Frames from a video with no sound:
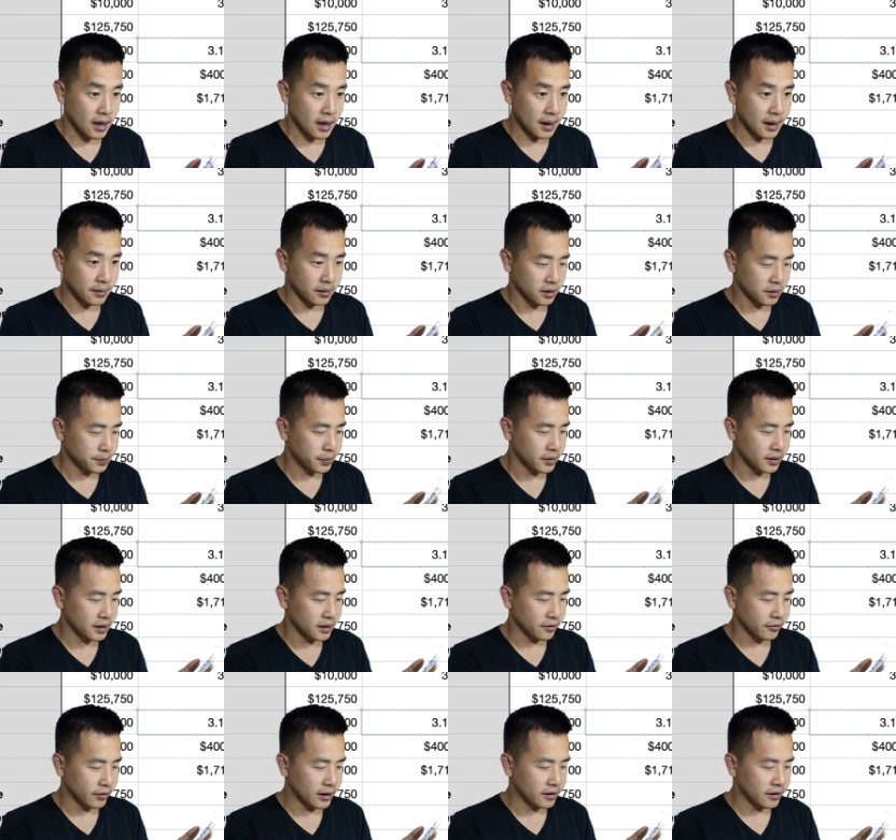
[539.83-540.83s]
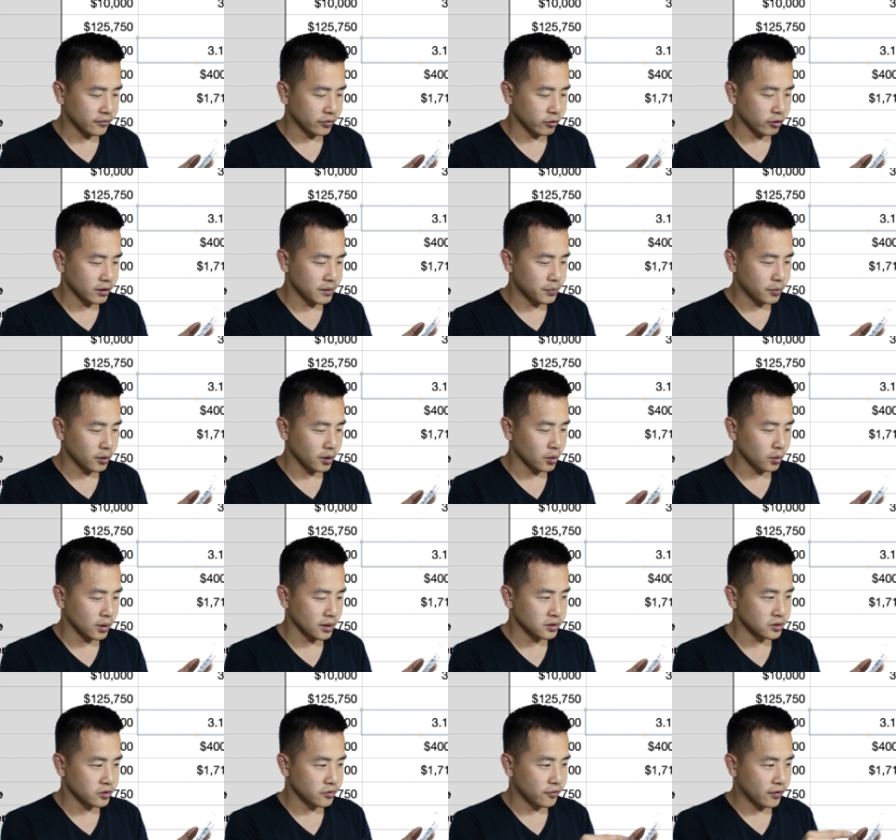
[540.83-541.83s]
I'm going to put in a rate of three point
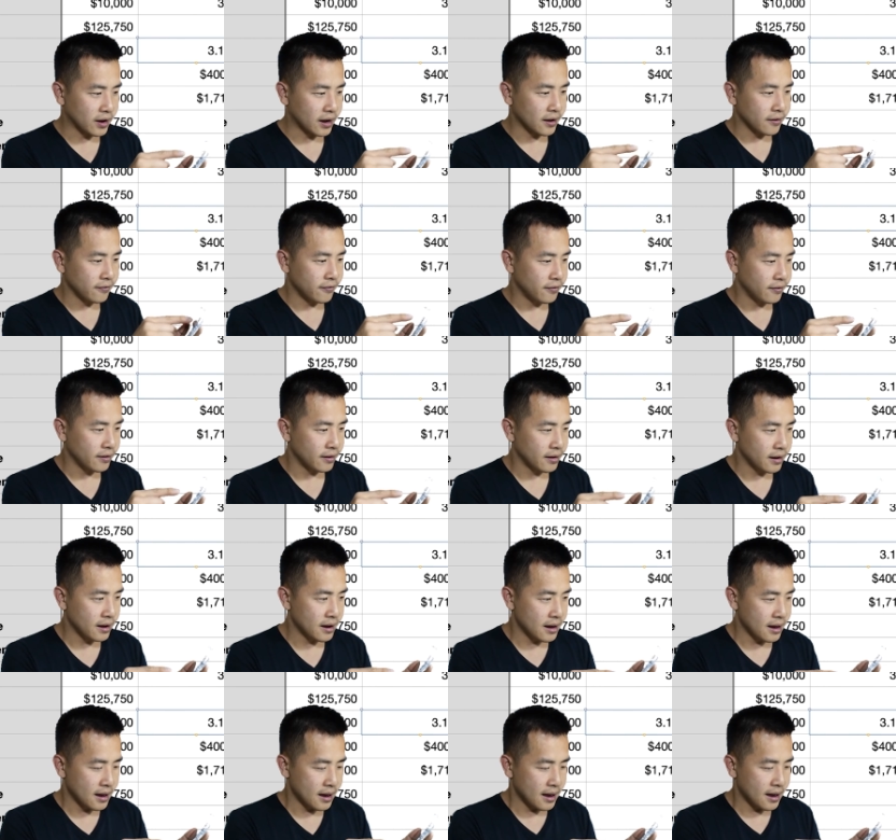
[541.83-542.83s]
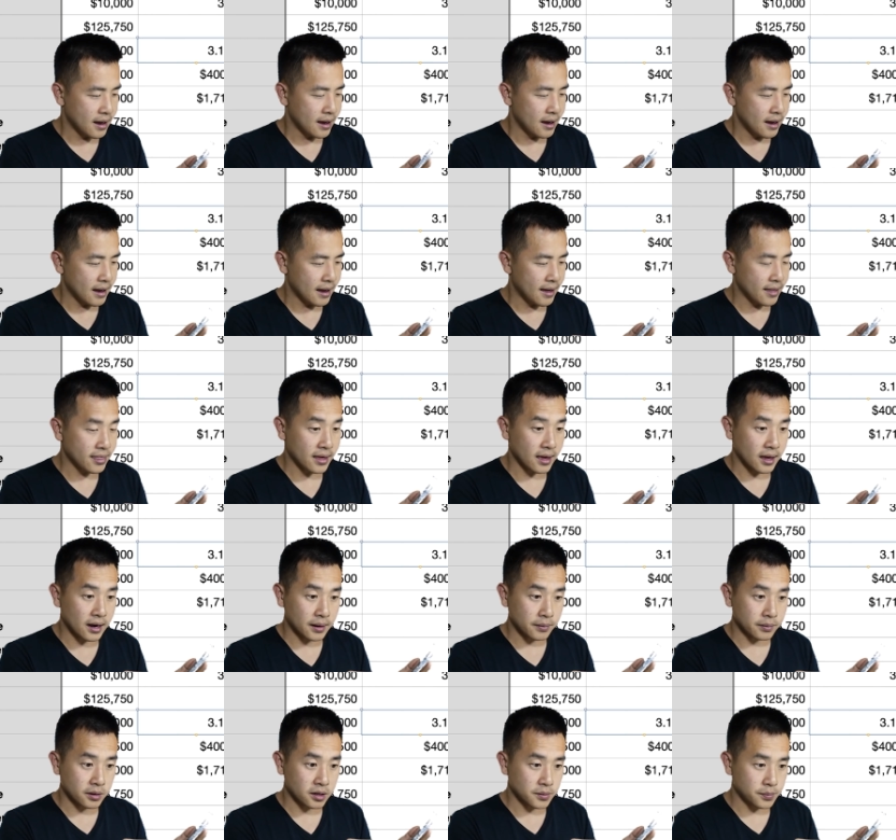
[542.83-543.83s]
one two five, and then
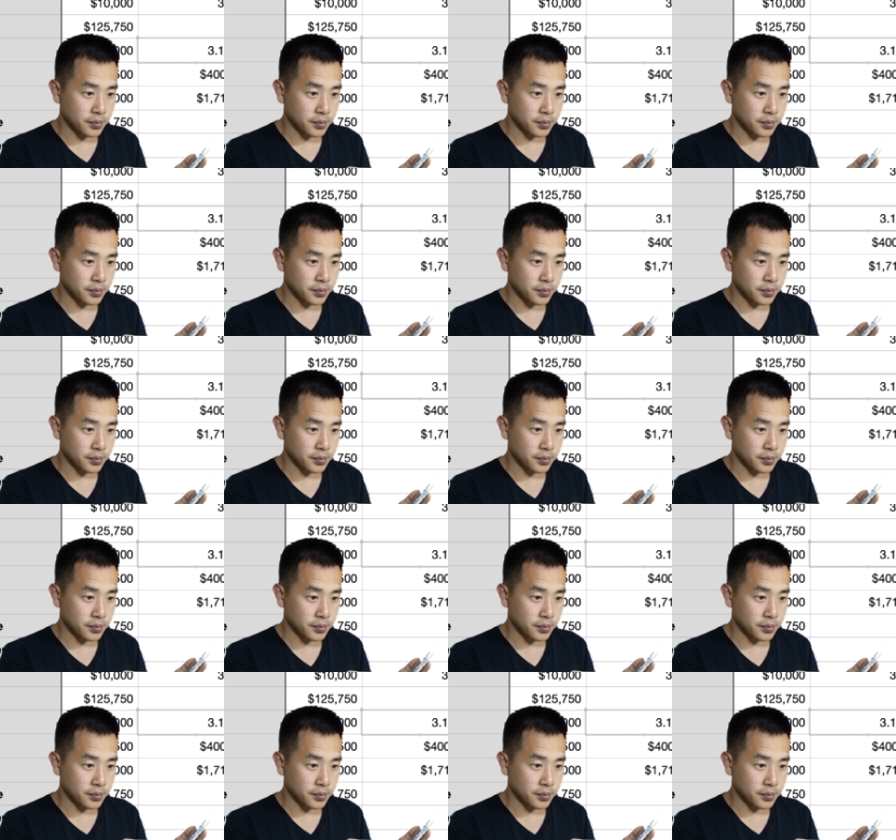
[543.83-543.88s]
I'm going to